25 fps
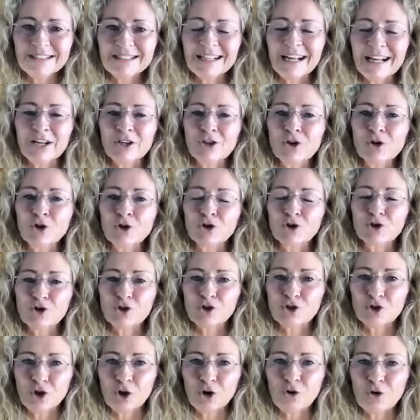And your
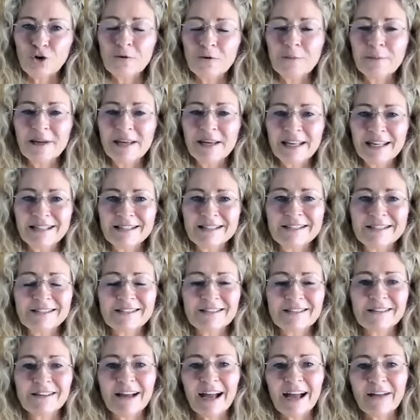soul begins
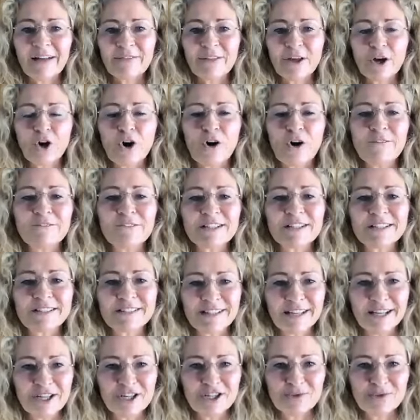to have that
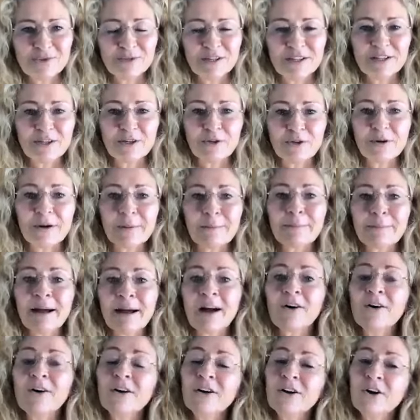conversation with you
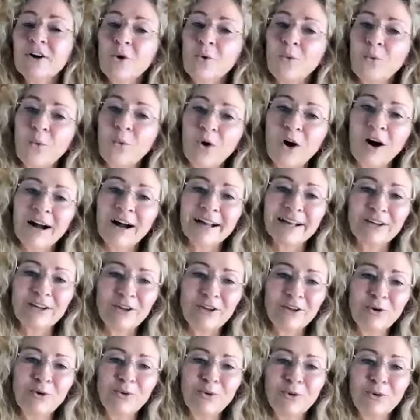about why
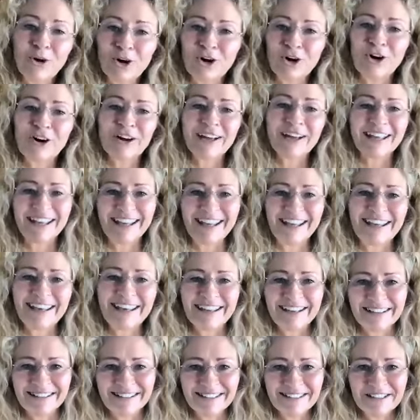you are
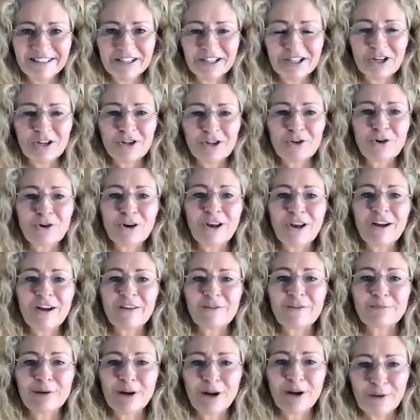here, your
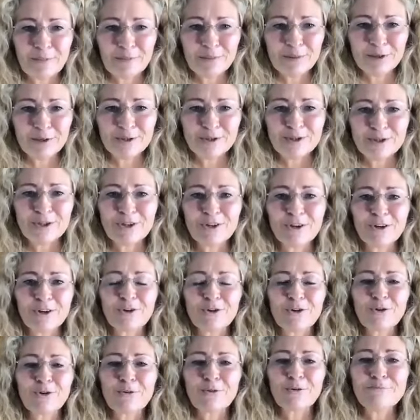life purpose,
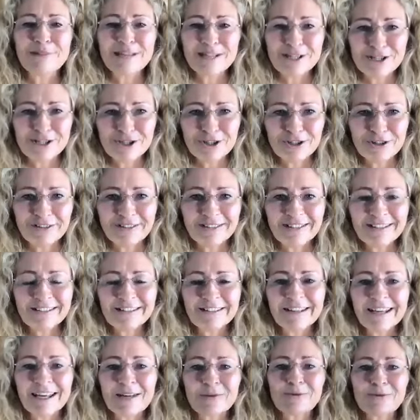your mission.
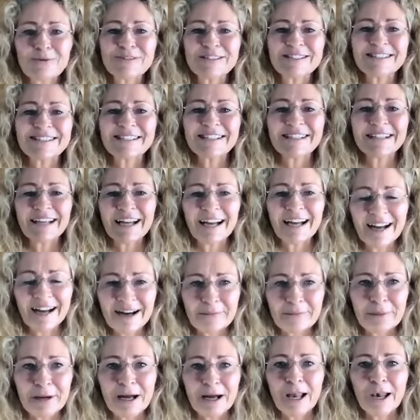It will sync
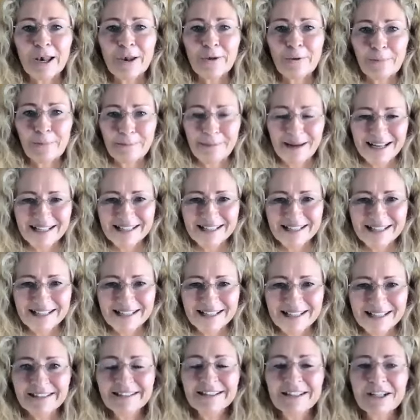up a lot
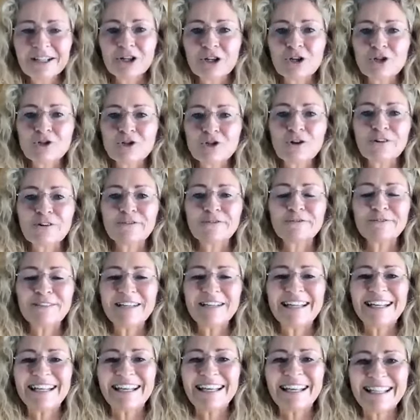better because you'll
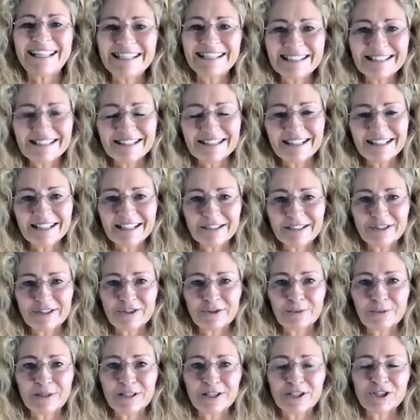feel into that
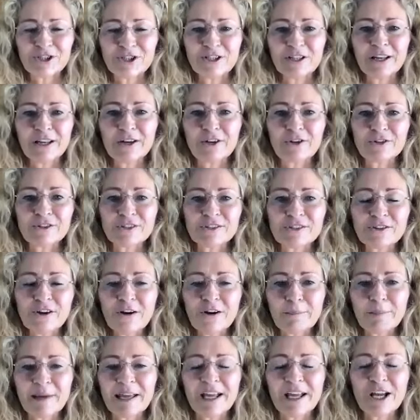intuition and you'll
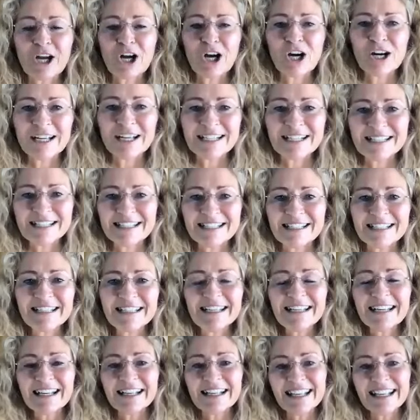start being guided.
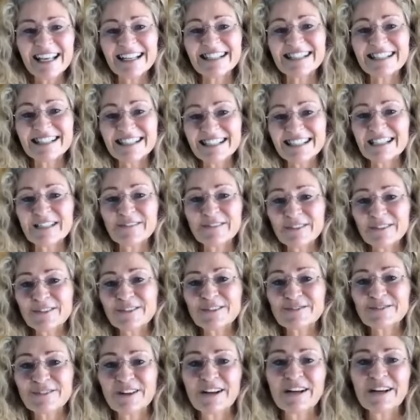Yes, this
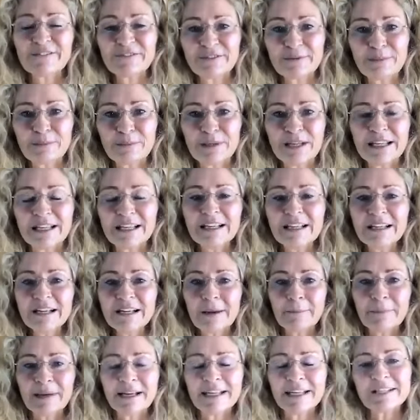feels right for me.
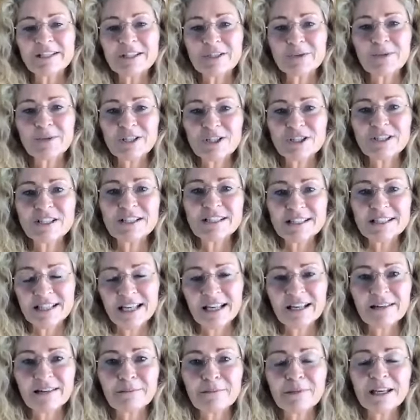My intuition is
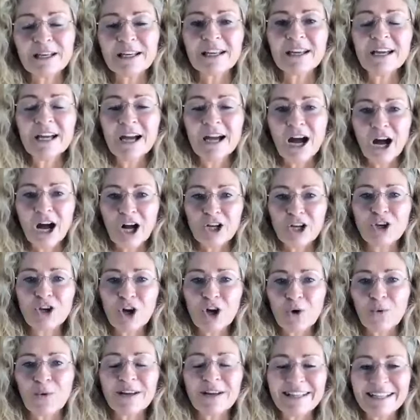telling me, I
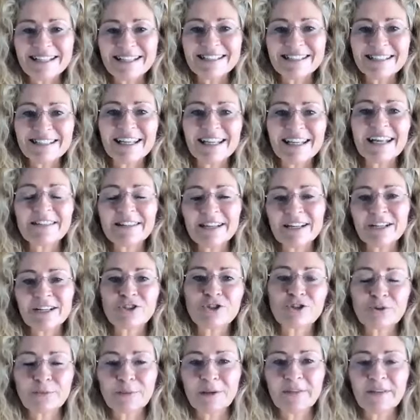know I need to get that
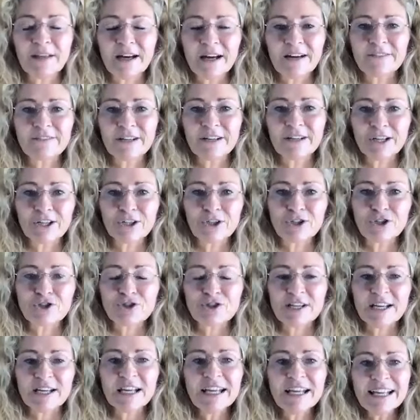job in that other
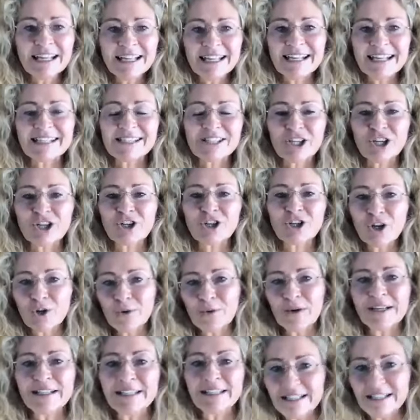country. Yes, I
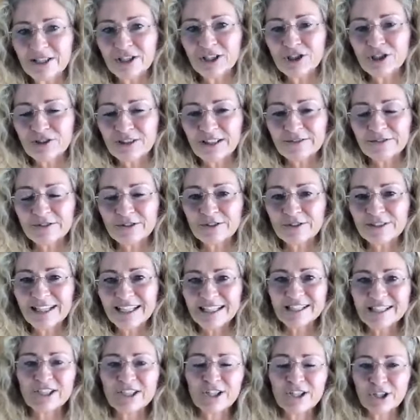know I need to travel.
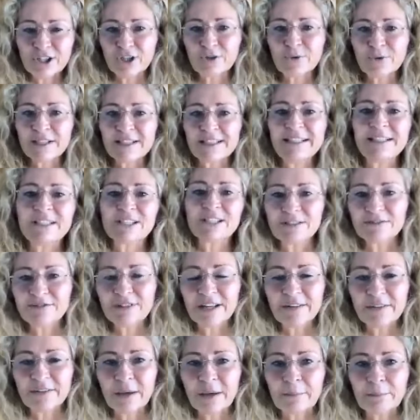Yes, I know I need to
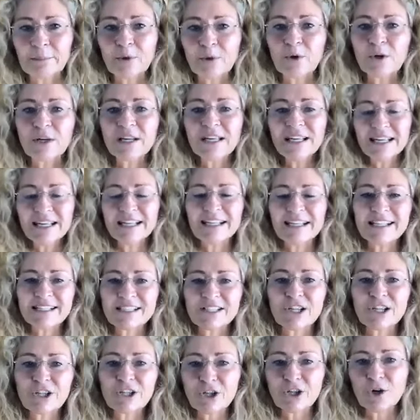write that book.
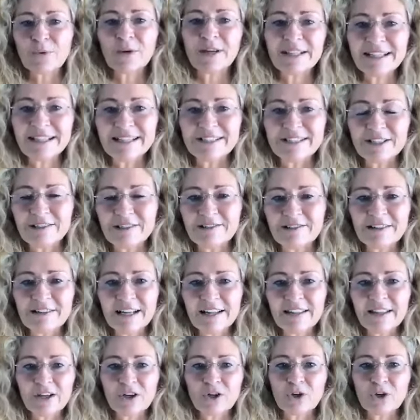Yes, I know I need to
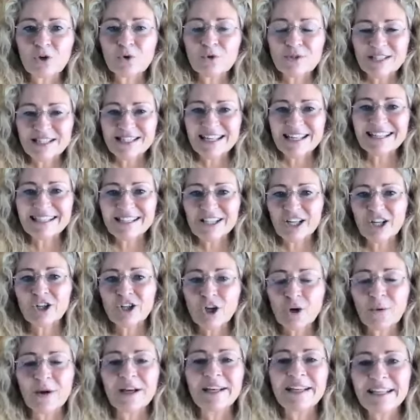create that course. Yes, I
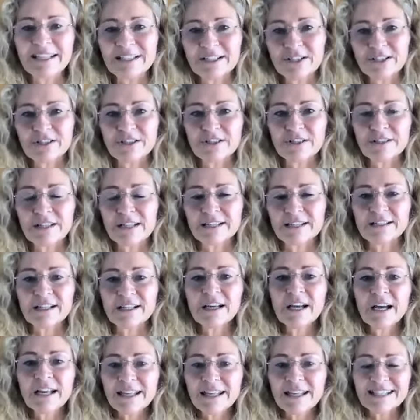know I need to do this.
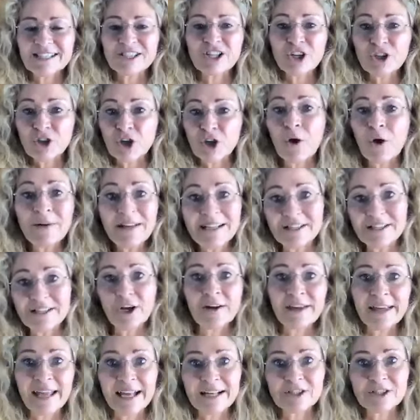Yes, I know I need to
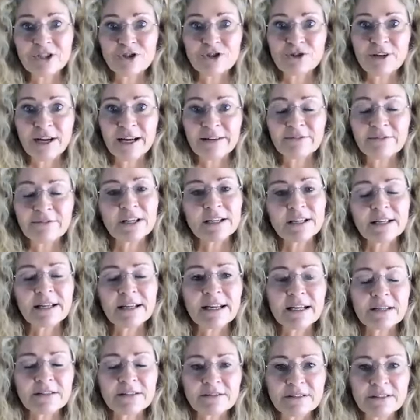go catch the train right
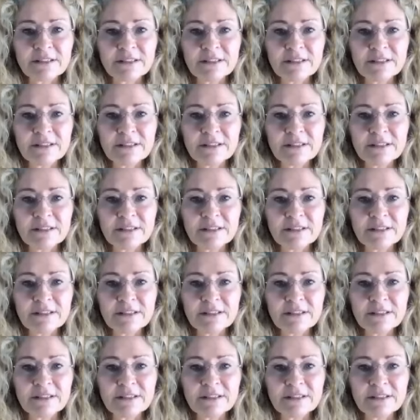now.